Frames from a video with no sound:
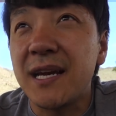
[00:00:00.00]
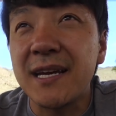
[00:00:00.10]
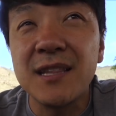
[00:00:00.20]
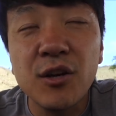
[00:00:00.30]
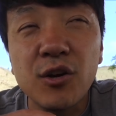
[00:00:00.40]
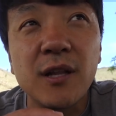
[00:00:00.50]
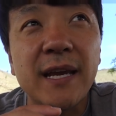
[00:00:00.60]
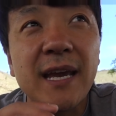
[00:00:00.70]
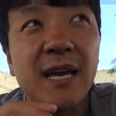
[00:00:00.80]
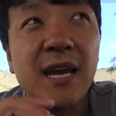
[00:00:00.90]
Like literally,
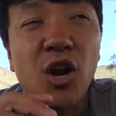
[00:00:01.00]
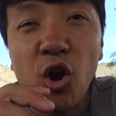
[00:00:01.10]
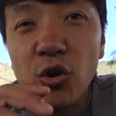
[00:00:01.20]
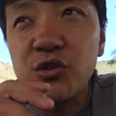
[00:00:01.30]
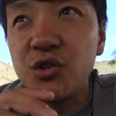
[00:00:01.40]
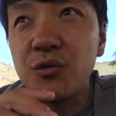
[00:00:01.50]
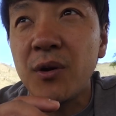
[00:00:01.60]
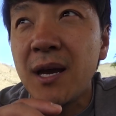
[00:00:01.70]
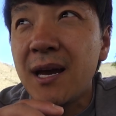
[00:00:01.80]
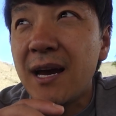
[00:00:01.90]
it hurts you.
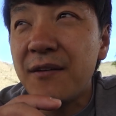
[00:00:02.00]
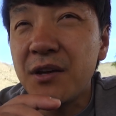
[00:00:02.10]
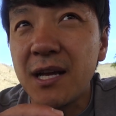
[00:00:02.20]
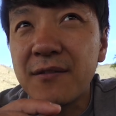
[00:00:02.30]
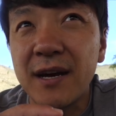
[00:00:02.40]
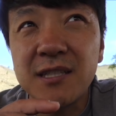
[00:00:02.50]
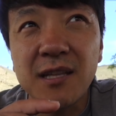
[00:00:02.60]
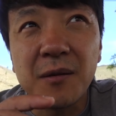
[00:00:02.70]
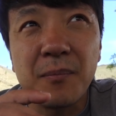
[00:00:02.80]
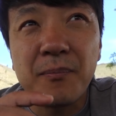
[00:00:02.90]
I feel like if I just
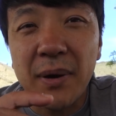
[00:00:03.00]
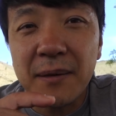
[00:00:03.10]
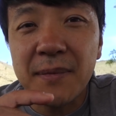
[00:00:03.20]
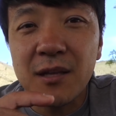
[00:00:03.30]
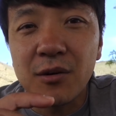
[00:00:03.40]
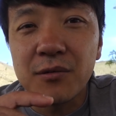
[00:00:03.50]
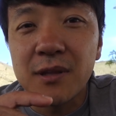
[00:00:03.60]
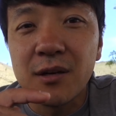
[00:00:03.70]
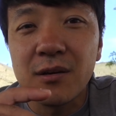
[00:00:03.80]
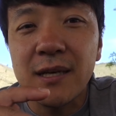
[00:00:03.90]
let them bite me, they'll
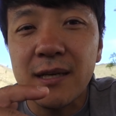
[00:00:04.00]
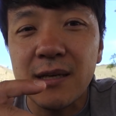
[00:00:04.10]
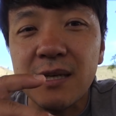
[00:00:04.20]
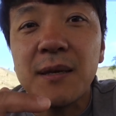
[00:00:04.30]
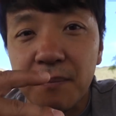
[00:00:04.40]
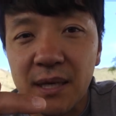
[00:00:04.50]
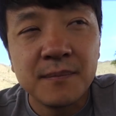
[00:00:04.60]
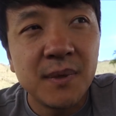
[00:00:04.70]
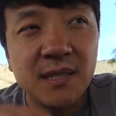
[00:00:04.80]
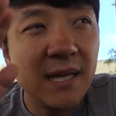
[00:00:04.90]
literally eat me.
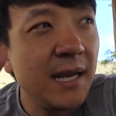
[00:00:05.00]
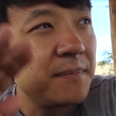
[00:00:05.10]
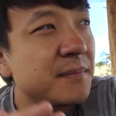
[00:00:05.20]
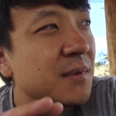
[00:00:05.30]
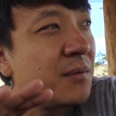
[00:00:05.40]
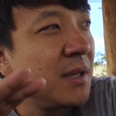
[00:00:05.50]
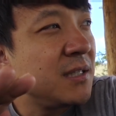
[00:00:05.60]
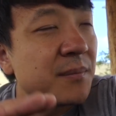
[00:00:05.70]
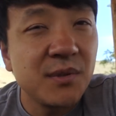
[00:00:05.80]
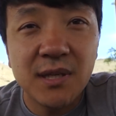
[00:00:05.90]
But today, really
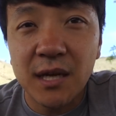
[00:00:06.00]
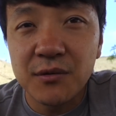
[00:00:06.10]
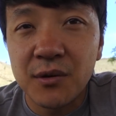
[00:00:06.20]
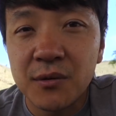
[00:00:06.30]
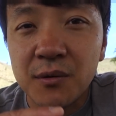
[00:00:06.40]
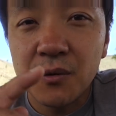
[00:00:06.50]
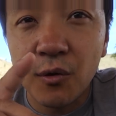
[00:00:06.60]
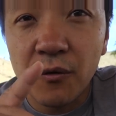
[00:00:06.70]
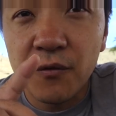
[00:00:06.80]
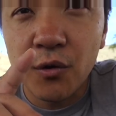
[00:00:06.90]
simple schedule.
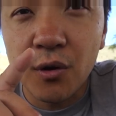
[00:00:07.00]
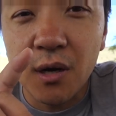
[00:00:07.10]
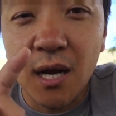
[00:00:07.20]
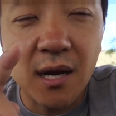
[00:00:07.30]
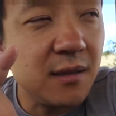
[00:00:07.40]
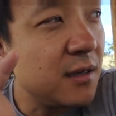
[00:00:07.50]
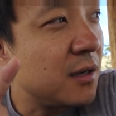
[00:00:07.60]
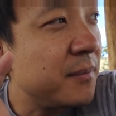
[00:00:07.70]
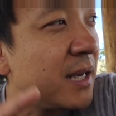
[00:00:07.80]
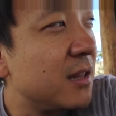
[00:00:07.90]
Going for, they're
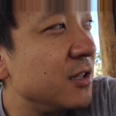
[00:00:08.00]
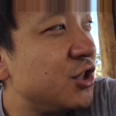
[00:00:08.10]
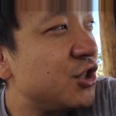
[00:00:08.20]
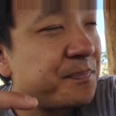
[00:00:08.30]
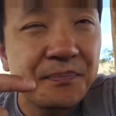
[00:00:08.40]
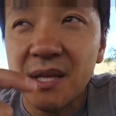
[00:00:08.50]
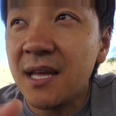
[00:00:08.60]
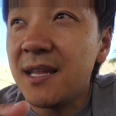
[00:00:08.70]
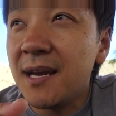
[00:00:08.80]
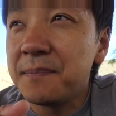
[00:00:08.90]
gonna make lunch.
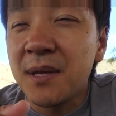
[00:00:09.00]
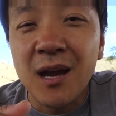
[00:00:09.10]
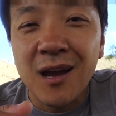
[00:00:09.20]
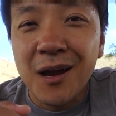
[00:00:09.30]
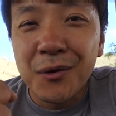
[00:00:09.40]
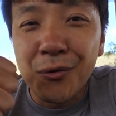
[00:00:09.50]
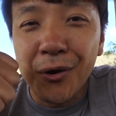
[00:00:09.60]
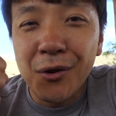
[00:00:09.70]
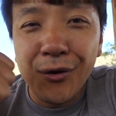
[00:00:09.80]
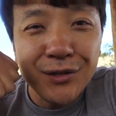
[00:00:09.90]
And then,
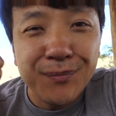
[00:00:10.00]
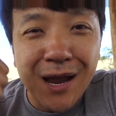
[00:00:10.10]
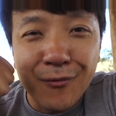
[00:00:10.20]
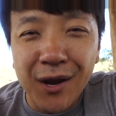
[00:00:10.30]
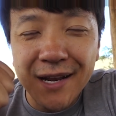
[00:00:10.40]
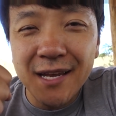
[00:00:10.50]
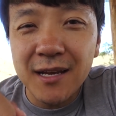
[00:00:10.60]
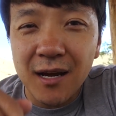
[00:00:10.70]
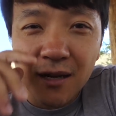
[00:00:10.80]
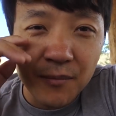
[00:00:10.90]
going horseback
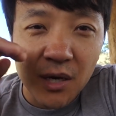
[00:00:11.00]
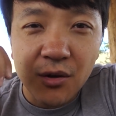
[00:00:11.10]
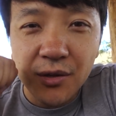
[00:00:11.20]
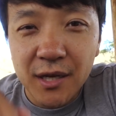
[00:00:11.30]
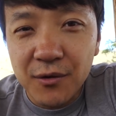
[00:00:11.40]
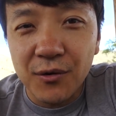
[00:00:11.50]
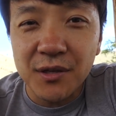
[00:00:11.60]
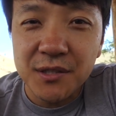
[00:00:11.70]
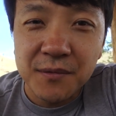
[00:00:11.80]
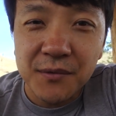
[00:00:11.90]
riding on a Mongolian
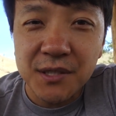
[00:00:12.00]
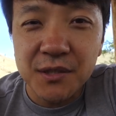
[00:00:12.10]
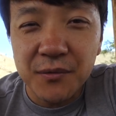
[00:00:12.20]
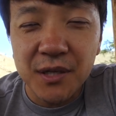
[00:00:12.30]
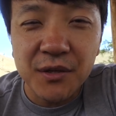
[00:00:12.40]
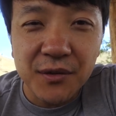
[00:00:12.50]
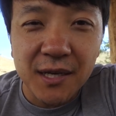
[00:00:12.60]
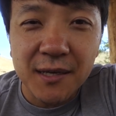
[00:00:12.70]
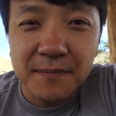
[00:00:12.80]
horse, which is really unique.